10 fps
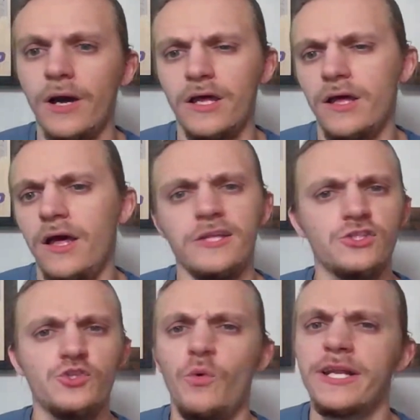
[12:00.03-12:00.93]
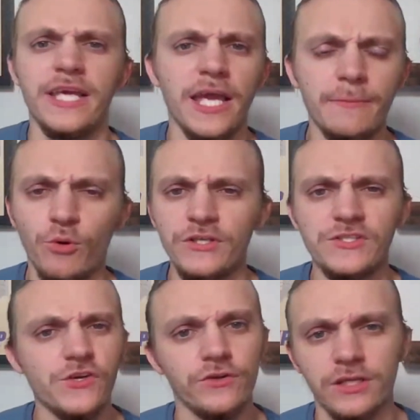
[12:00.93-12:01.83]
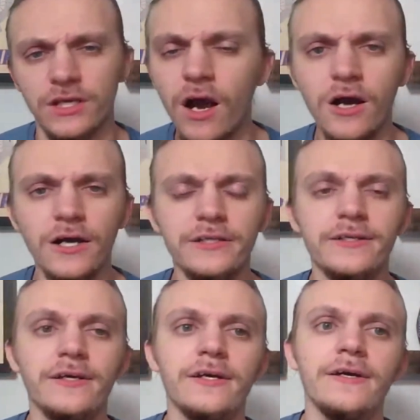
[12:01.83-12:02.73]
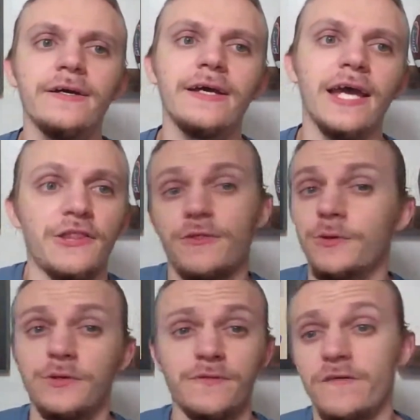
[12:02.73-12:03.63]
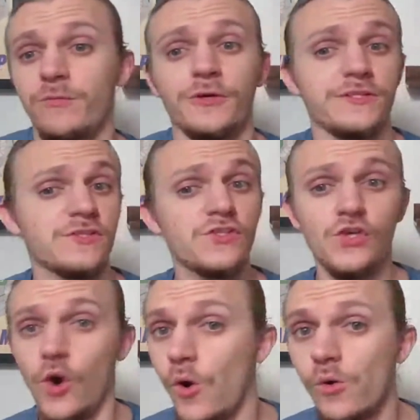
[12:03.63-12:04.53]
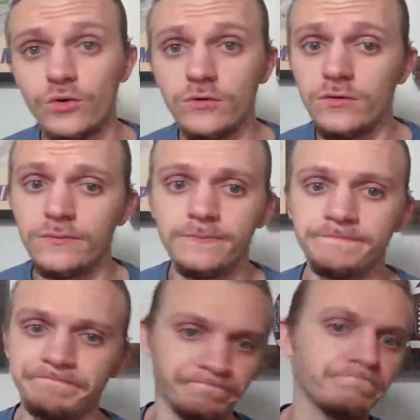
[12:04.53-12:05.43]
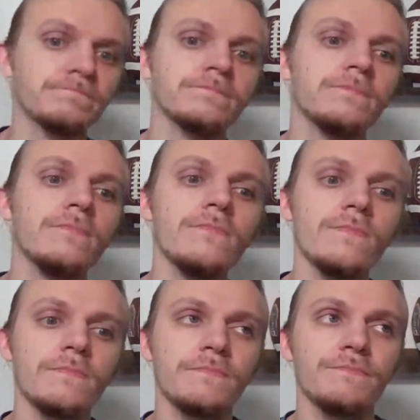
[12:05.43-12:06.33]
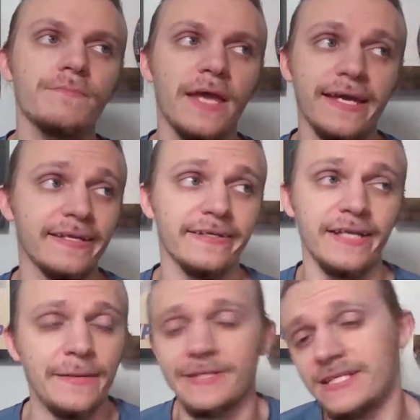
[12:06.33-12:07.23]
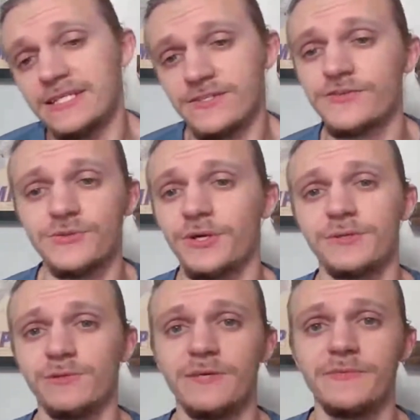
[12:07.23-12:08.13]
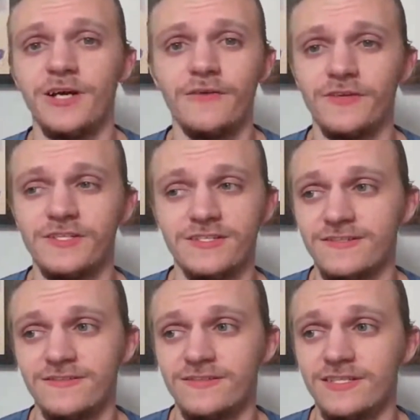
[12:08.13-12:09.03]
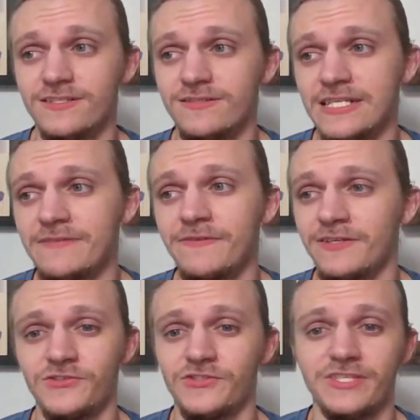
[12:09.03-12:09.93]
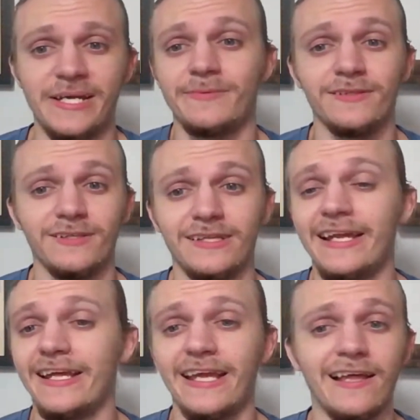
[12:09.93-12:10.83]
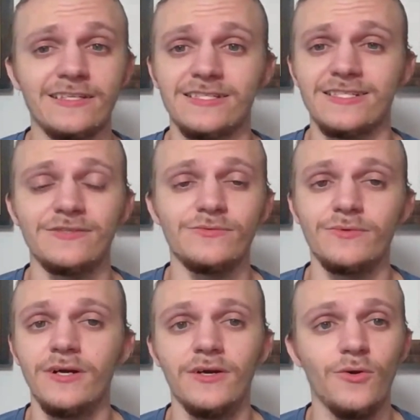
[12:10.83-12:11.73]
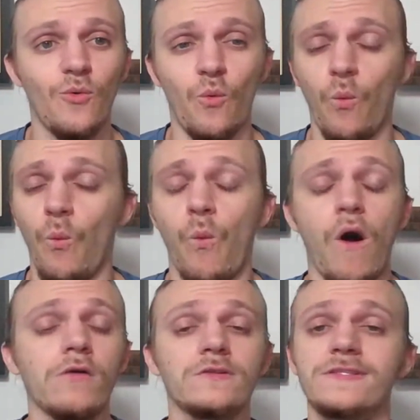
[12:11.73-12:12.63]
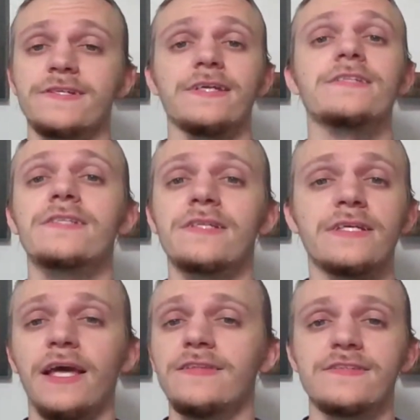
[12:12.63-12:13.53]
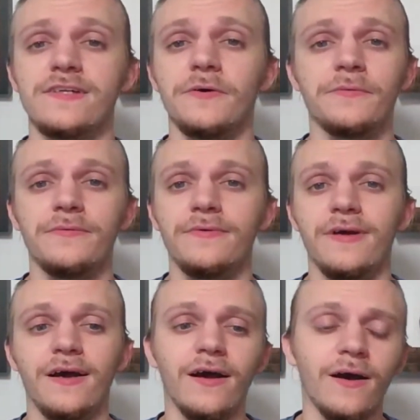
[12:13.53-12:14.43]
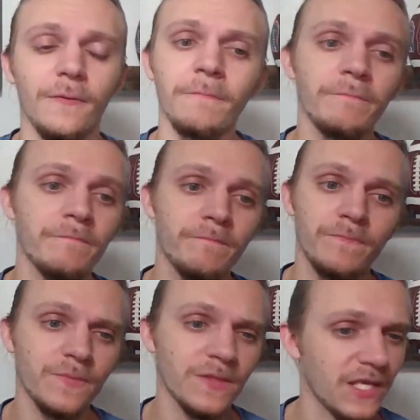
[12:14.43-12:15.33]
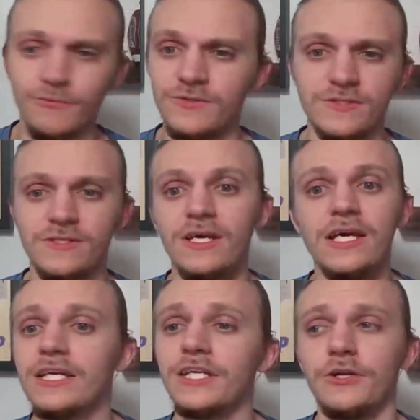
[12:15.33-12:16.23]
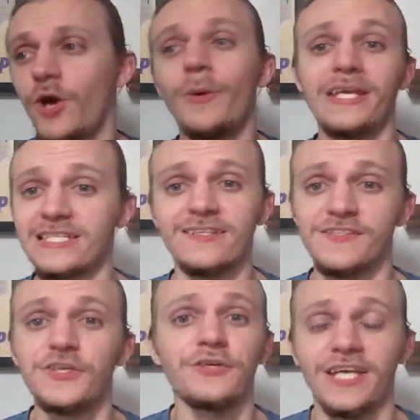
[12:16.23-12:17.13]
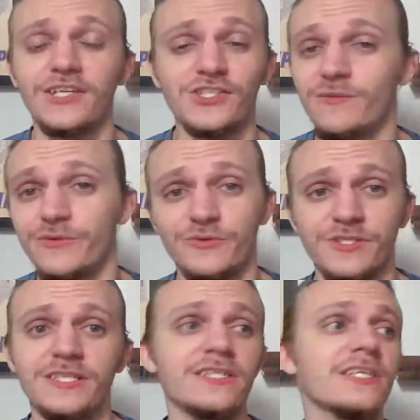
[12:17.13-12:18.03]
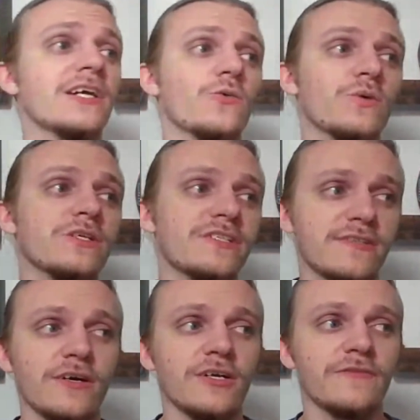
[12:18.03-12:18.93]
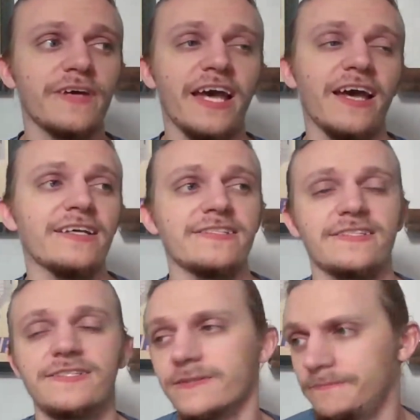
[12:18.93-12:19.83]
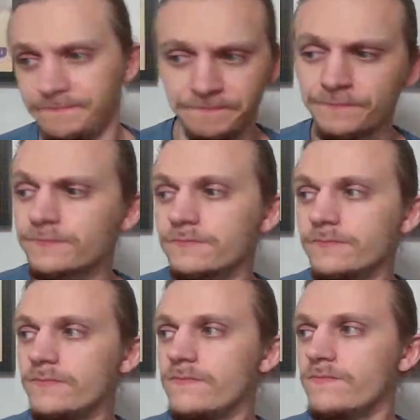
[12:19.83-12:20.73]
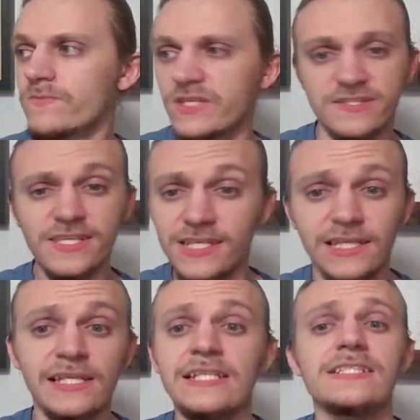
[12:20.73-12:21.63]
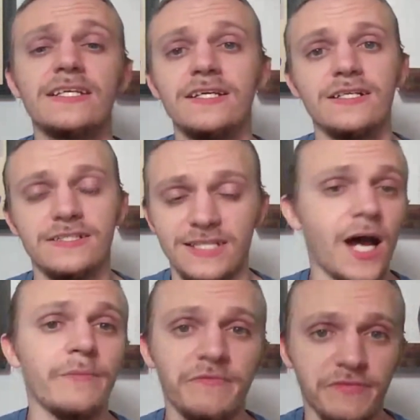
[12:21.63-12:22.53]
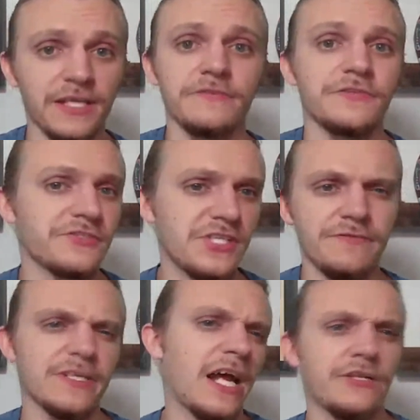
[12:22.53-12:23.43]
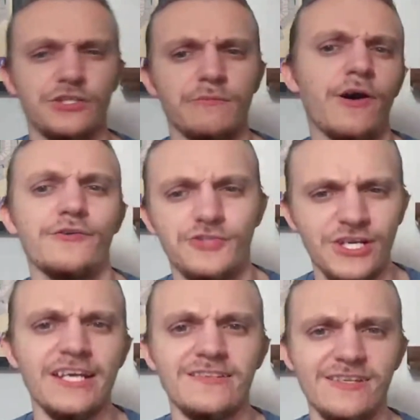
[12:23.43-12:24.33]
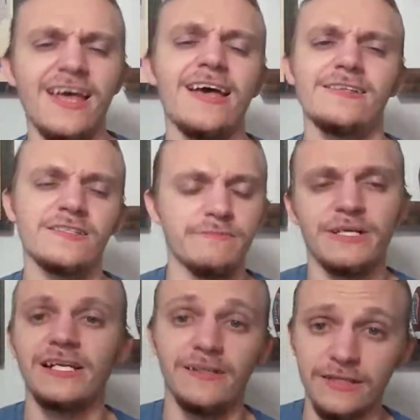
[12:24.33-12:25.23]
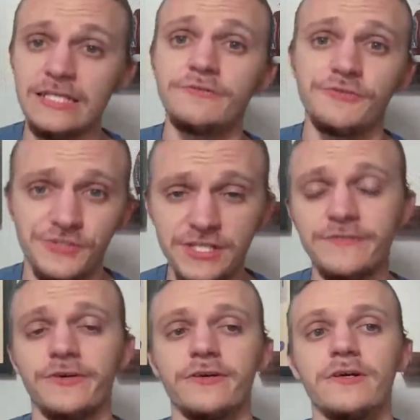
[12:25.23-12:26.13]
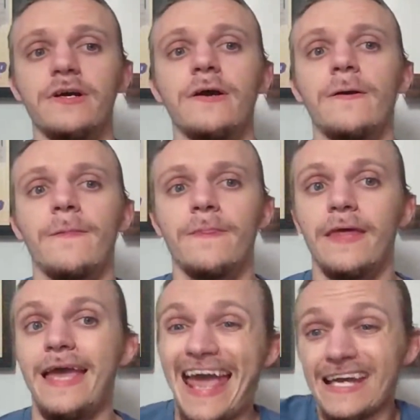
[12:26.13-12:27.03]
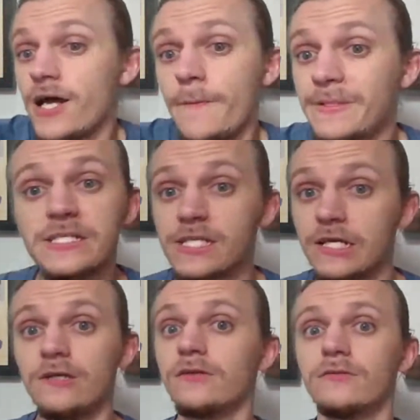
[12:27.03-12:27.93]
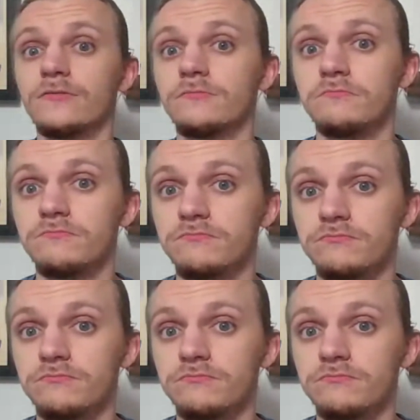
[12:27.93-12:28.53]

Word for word: uh, 28 points early on and 35 points total. And I mean, it's also hard to blame the offense because the defense just kept letting LSU waltz into the end zone. Um, it was, you know, going into this year, Kayshon Boutte was thought of as this elite top flight receiver, not Ja'Marr Chase esque, but an elite receiver. And up until